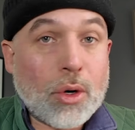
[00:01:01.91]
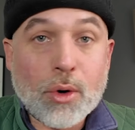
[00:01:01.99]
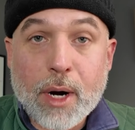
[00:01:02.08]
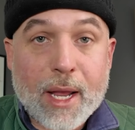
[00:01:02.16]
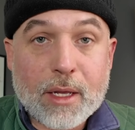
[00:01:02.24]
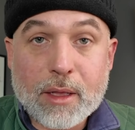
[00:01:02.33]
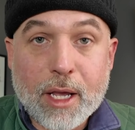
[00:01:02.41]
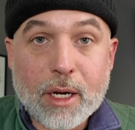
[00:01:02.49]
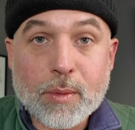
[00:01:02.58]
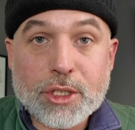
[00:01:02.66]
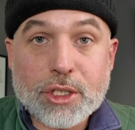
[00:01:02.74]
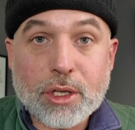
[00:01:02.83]
or any
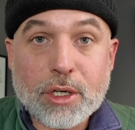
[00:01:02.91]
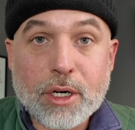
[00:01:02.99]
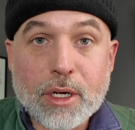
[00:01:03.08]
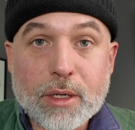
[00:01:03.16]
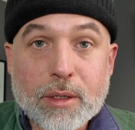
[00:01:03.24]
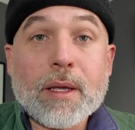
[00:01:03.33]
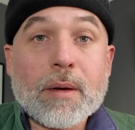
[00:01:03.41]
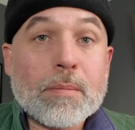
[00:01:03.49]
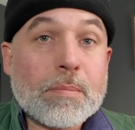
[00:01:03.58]
language you're learning in